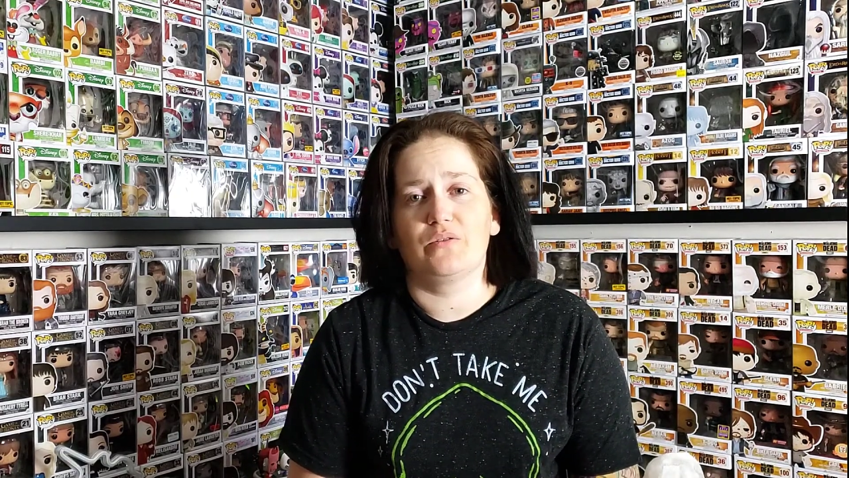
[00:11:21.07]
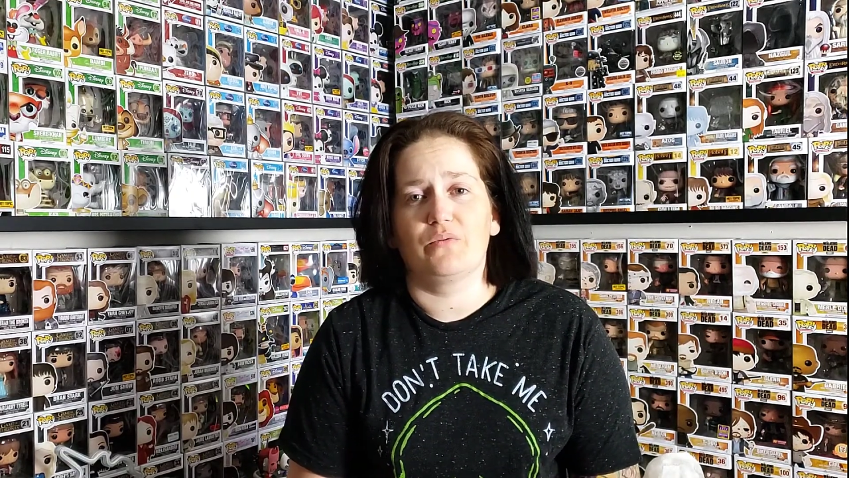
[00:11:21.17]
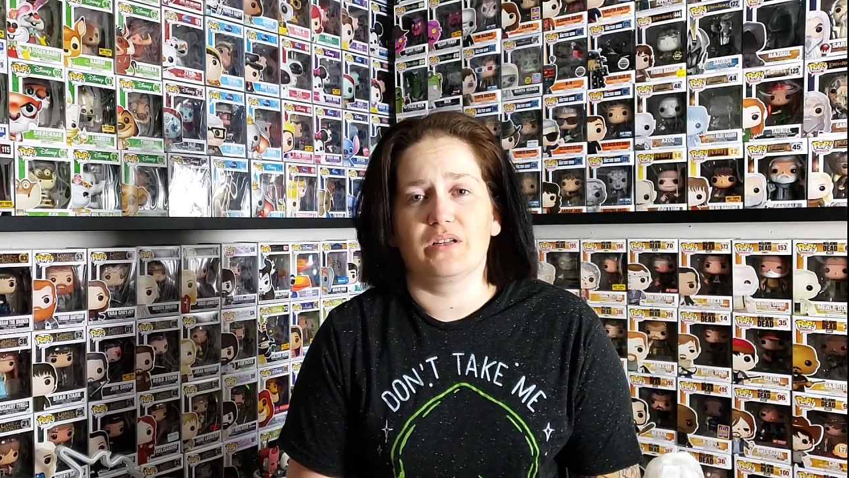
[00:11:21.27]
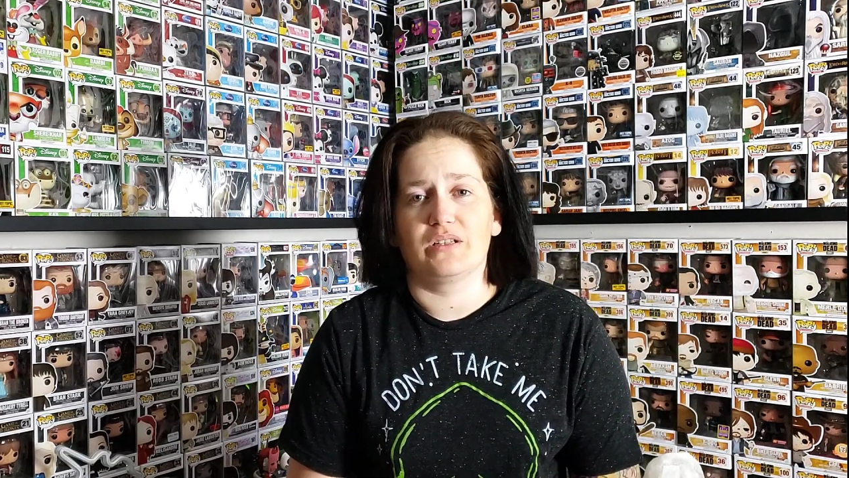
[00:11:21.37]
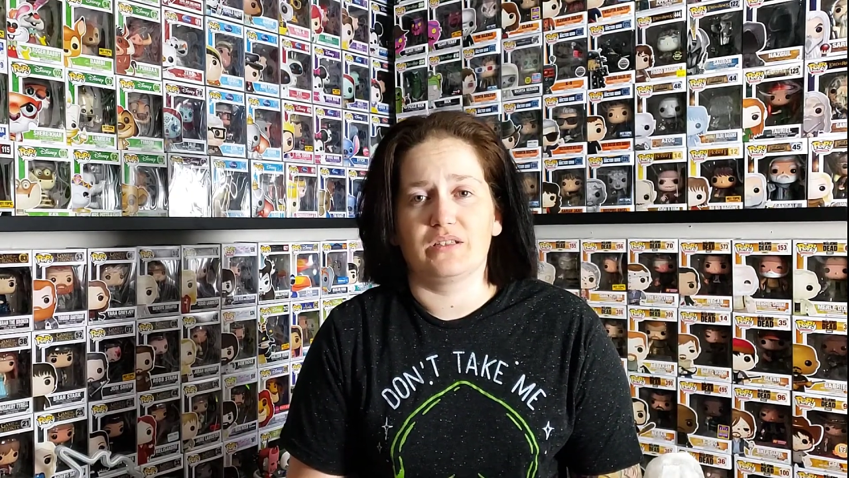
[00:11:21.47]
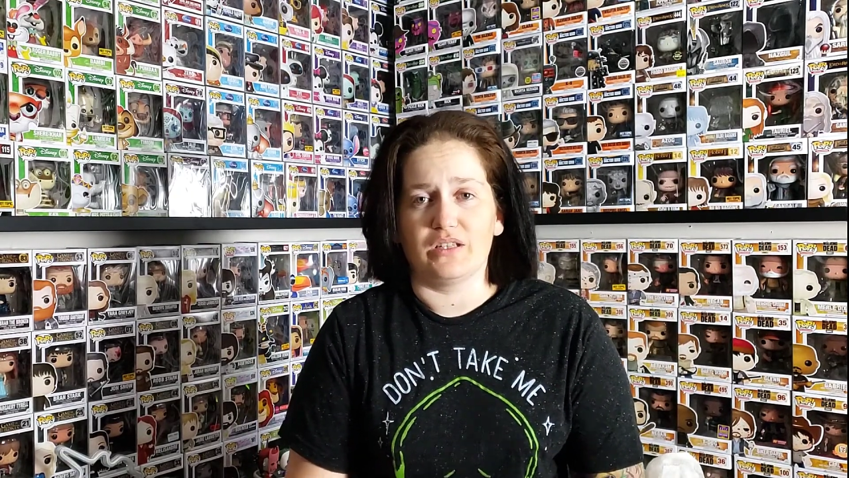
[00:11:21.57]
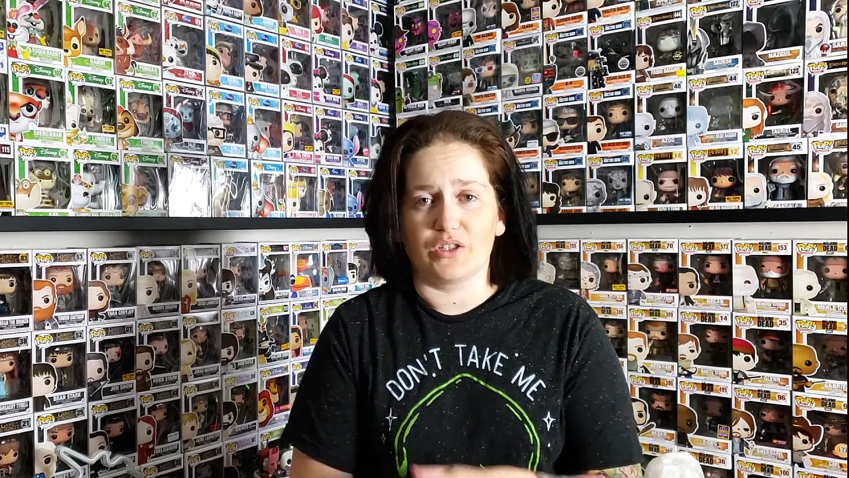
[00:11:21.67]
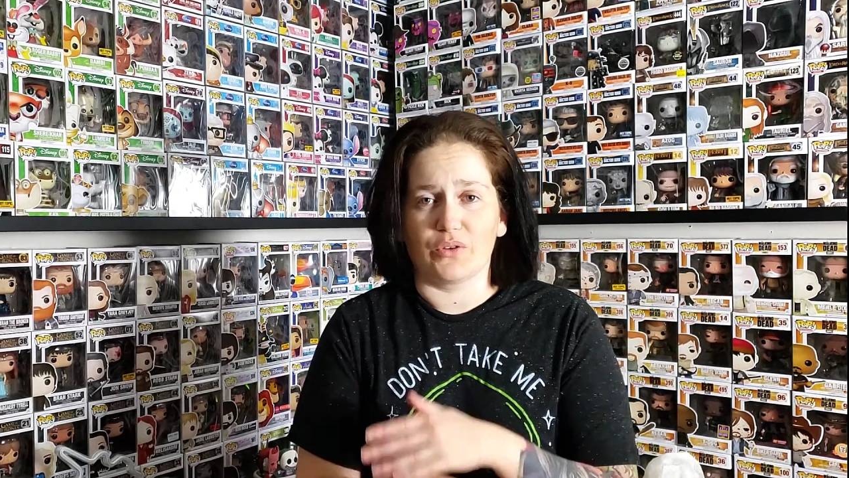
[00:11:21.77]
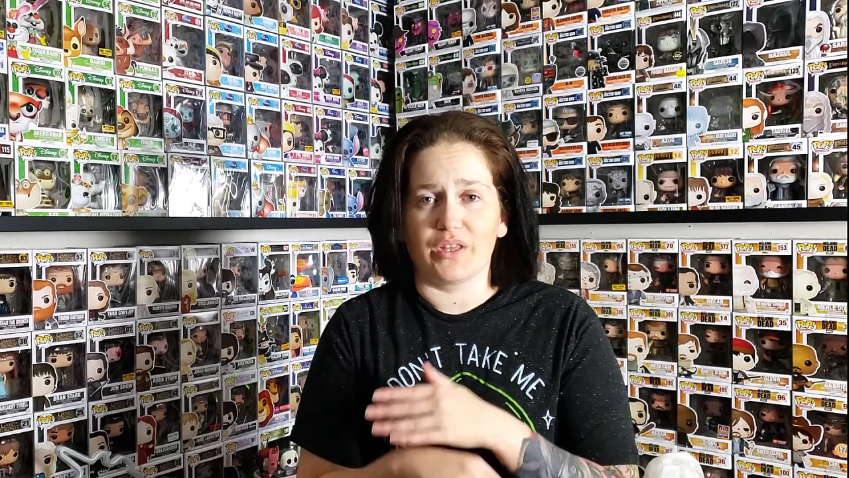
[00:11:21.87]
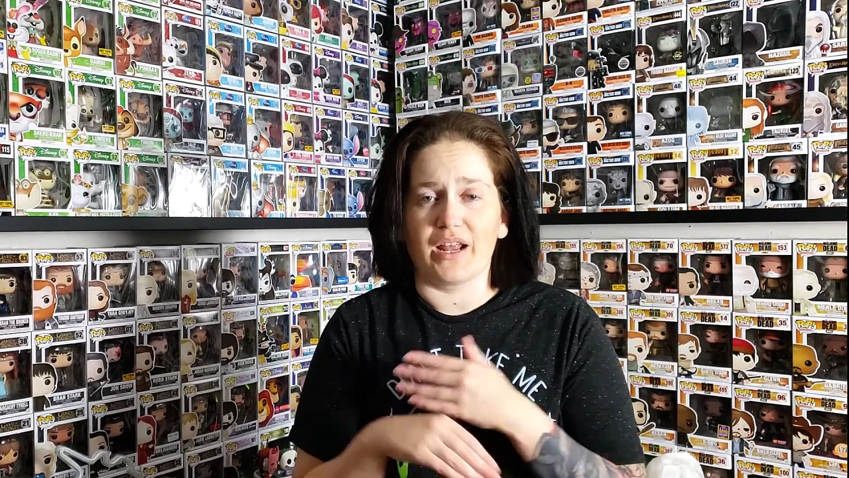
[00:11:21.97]
you want to see
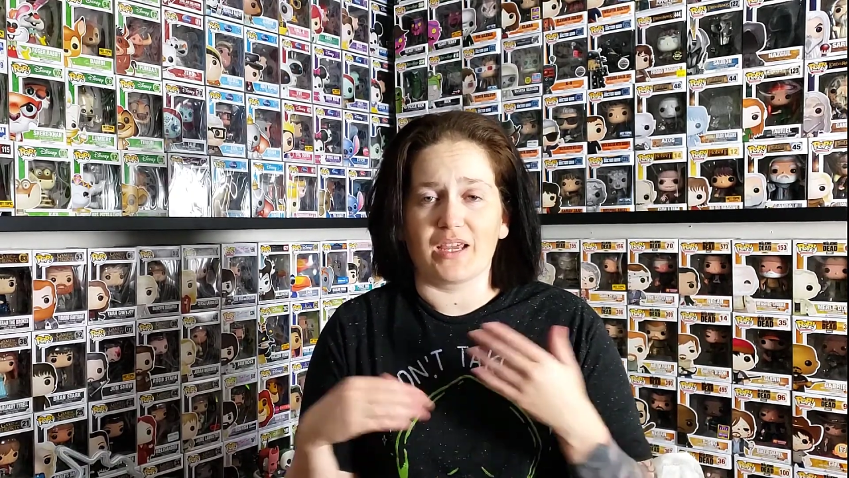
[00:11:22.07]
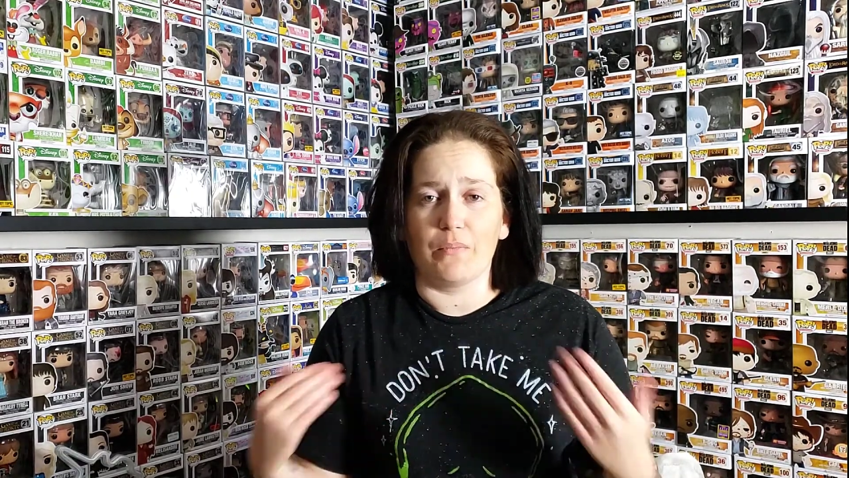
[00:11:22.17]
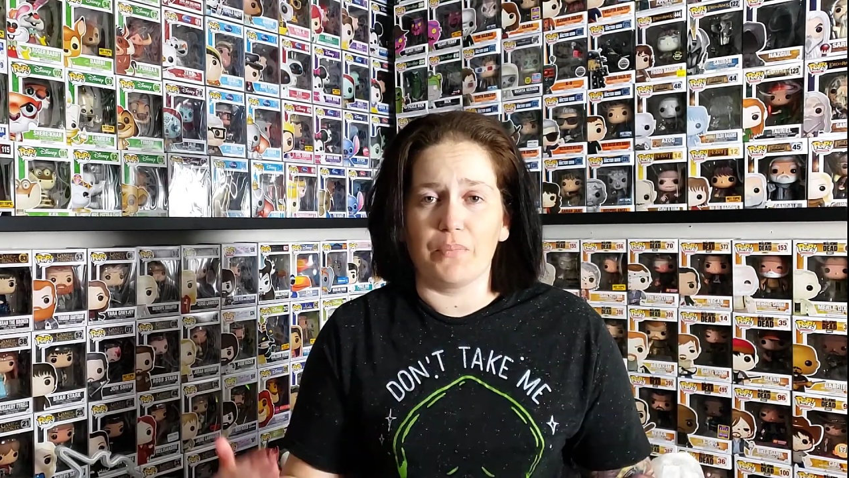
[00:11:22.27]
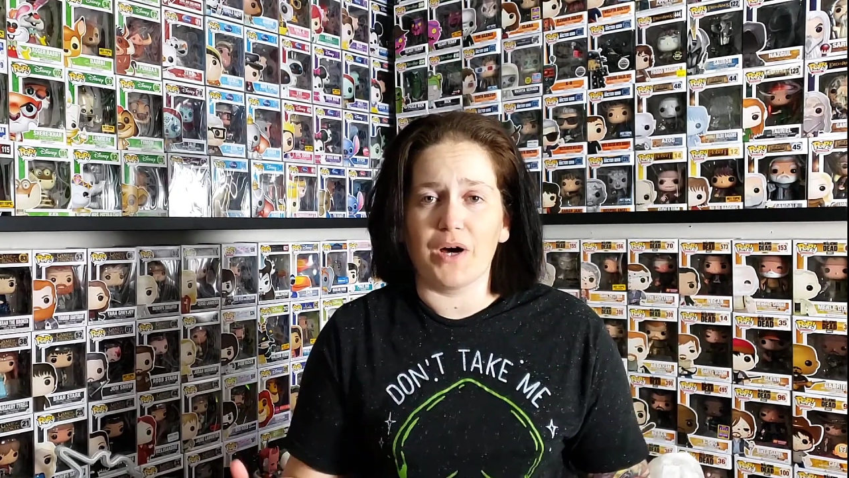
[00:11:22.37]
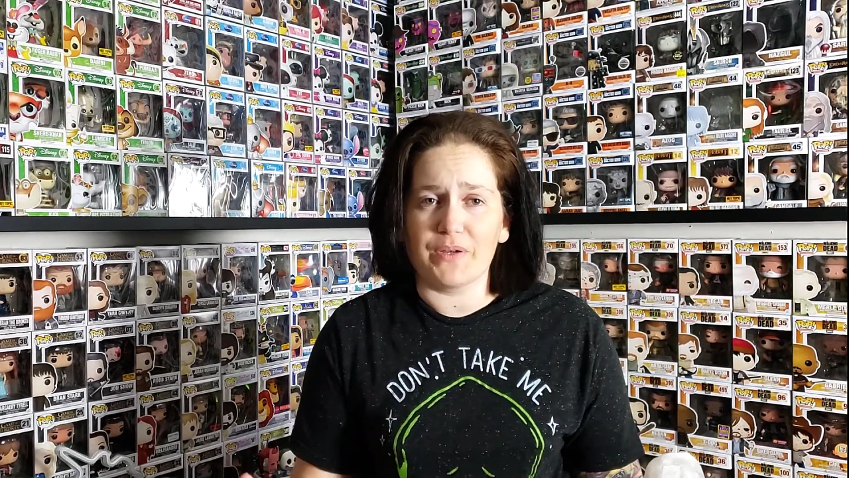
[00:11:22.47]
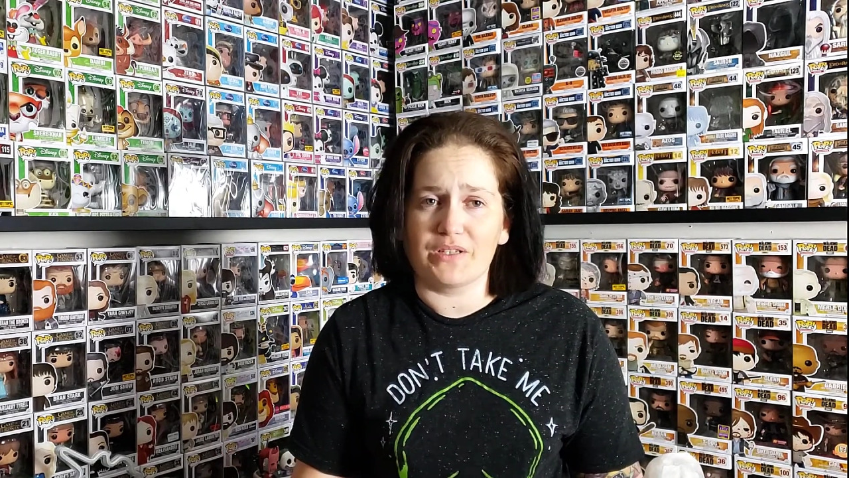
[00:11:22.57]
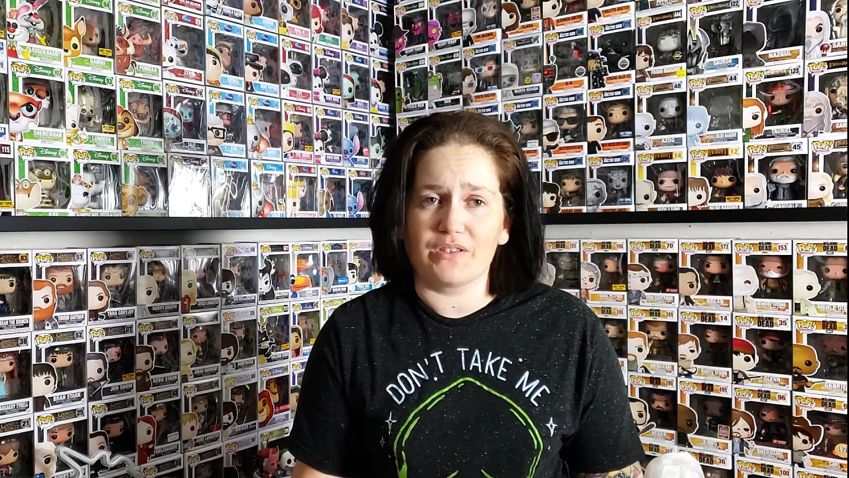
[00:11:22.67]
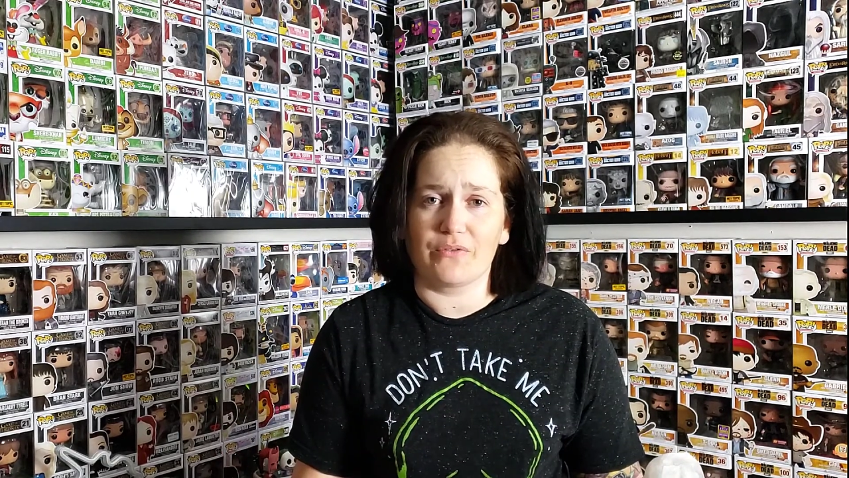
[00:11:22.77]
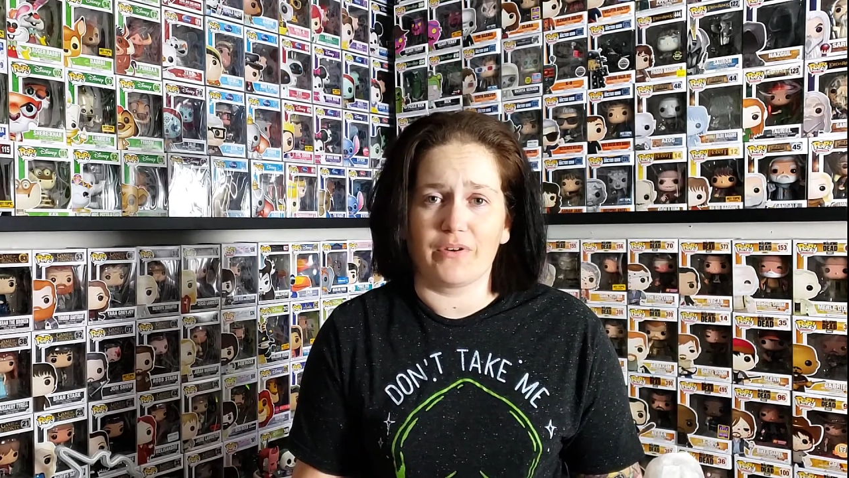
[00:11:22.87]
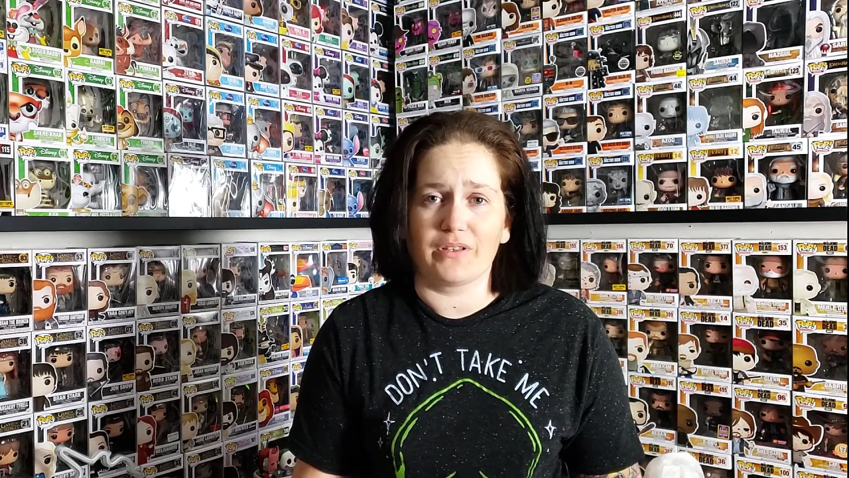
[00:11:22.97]
so that I can bump it to
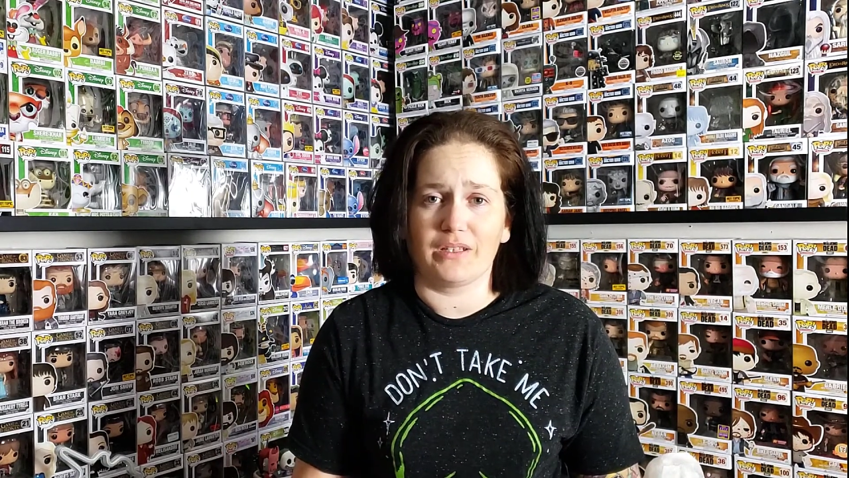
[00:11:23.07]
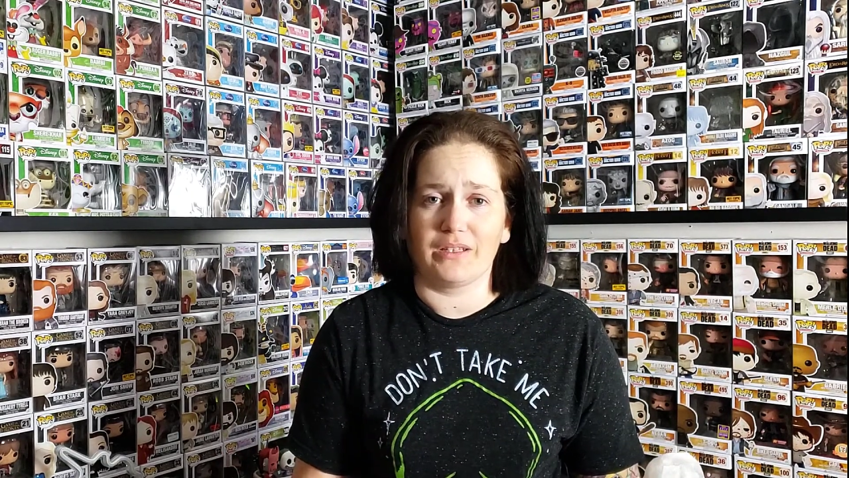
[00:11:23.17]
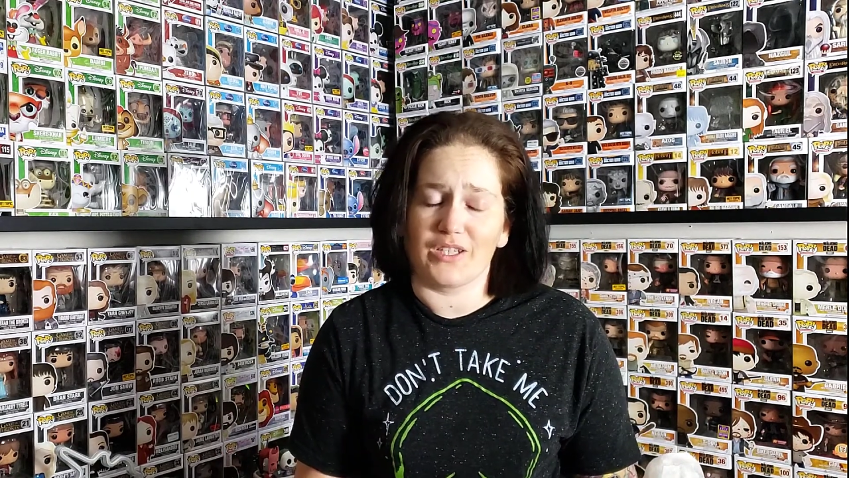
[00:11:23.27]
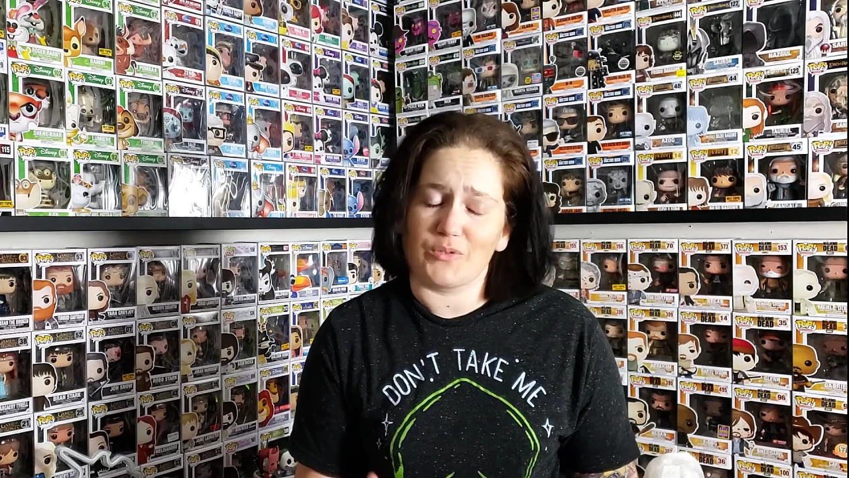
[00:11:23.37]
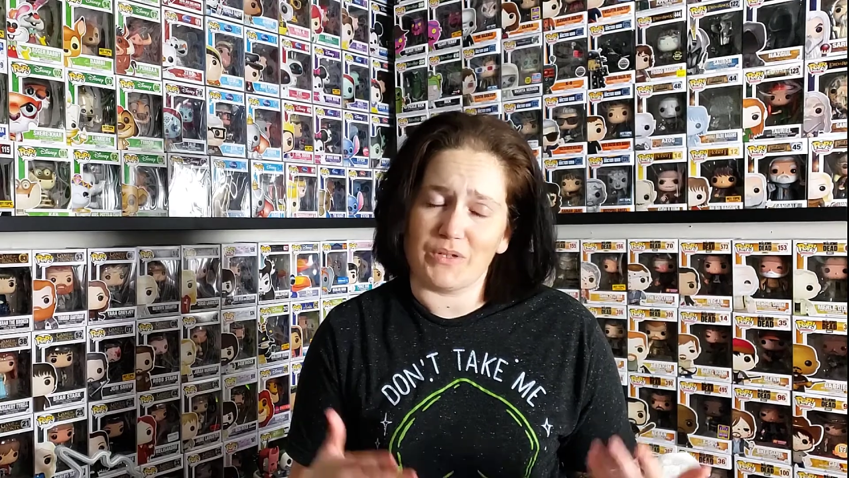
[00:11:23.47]
the front of the list,